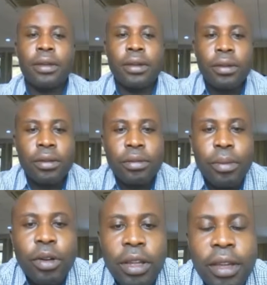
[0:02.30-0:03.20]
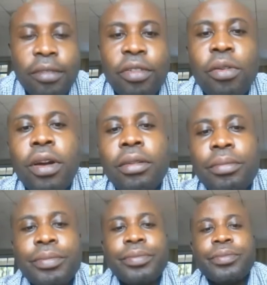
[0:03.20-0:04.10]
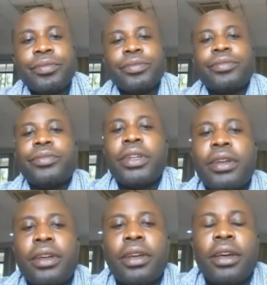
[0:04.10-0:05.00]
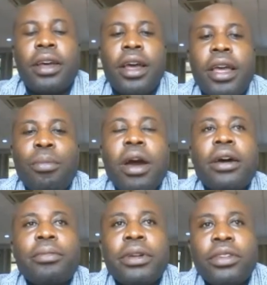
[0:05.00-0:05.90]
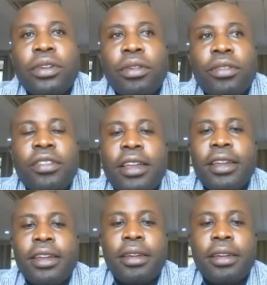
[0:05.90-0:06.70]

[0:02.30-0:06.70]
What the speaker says: Good morning, everyone. I am Albert Nyironsanga.